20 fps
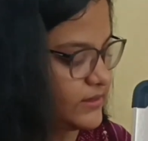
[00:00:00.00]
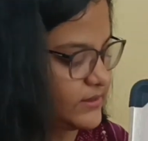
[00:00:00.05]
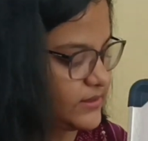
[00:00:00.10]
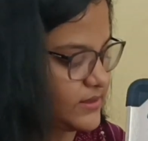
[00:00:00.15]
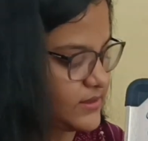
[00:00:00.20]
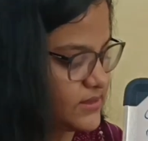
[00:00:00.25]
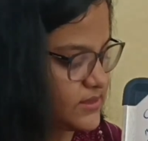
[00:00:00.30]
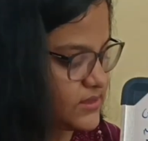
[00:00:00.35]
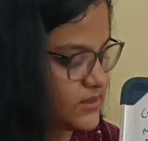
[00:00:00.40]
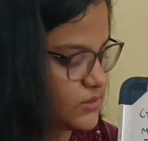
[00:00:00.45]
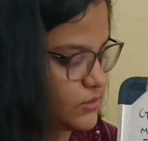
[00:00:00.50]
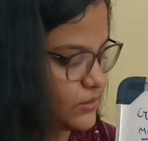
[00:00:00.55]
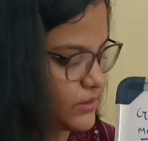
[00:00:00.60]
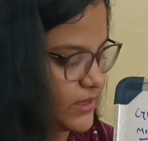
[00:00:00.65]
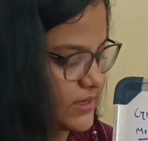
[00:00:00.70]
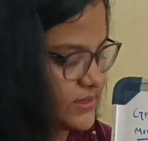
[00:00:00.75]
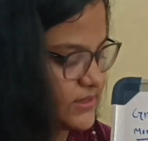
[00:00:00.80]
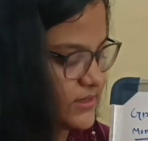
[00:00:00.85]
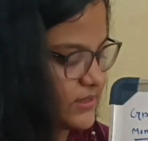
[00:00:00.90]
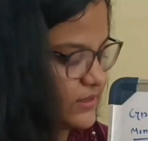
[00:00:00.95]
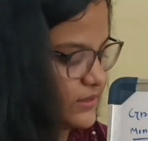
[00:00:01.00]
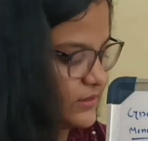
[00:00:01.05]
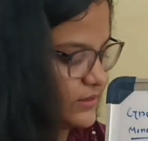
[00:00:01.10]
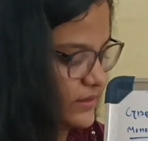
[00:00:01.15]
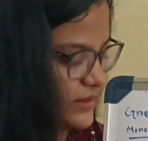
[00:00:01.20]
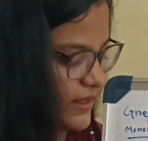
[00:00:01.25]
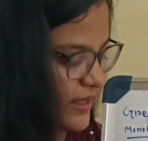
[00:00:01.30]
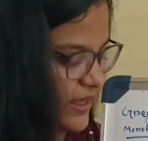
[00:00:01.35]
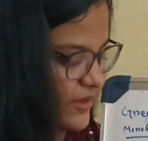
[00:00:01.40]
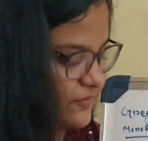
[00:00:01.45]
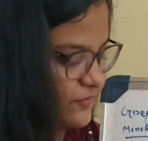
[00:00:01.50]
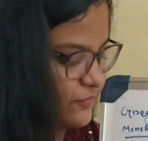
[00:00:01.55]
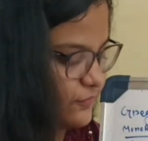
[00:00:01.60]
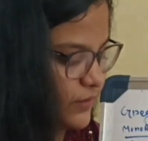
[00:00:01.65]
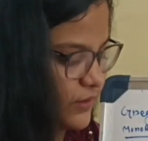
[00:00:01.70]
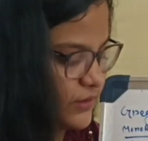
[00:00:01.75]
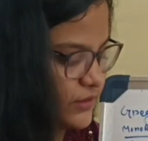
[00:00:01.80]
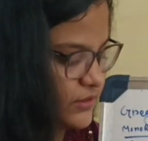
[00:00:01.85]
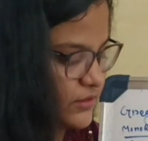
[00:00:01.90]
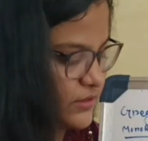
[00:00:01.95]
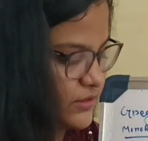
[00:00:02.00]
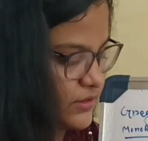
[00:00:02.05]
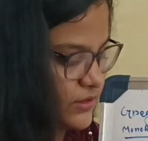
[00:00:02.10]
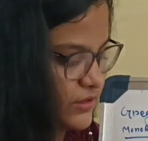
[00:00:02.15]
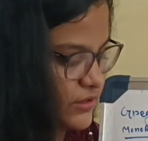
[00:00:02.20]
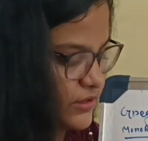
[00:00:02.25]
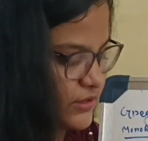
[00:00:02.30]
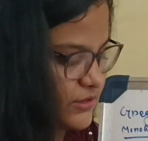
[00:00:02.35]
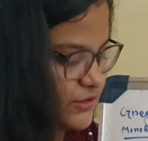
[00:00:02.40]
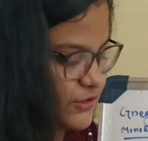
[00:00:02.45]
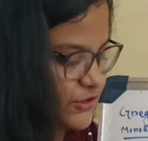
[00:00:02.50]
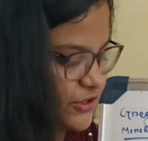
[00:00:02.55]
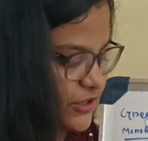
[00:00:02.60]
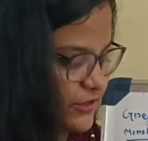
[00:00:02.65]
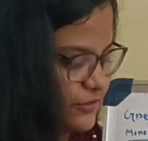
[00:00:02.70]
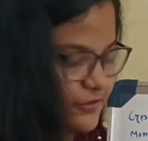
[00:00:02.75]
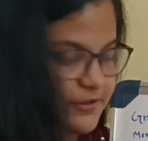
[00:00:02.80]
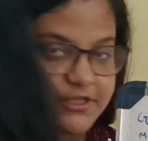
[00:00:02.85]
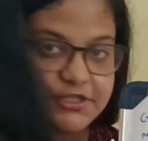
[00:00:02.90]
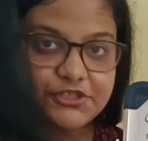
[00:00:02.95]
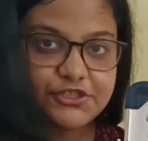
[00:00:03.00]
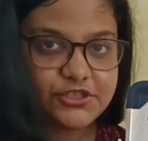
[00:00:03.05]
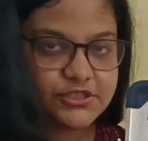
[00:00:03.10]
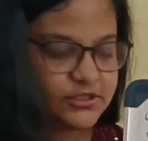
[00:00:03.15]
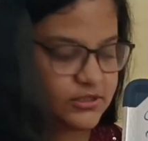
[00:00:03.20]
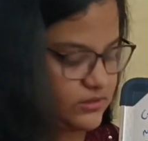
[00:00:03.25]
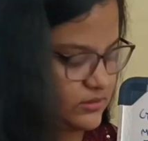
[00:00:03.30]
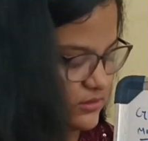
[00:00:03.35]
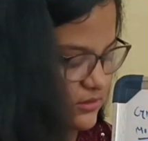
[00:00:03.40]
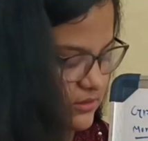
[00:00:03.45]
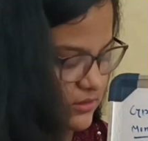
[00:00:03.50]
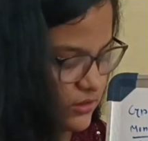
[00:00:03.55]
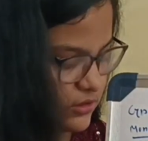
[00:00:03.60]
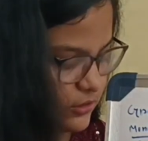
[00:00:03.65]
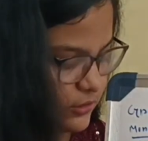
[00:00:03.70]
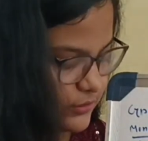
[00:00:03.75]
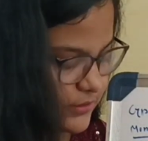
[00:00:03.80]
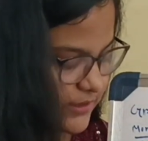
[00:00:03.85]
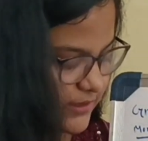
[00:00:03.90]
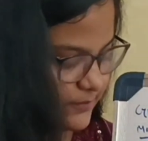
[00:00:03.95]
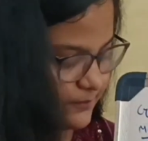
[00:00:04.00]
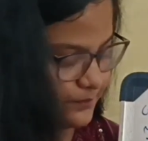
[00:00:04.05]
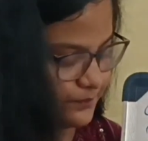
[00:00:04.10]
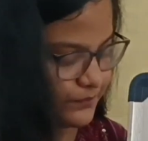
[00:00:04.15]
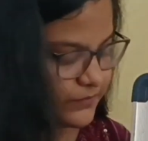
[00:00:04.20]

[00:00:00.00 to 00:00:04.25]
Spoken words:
This is known as the F1 generation. Okay.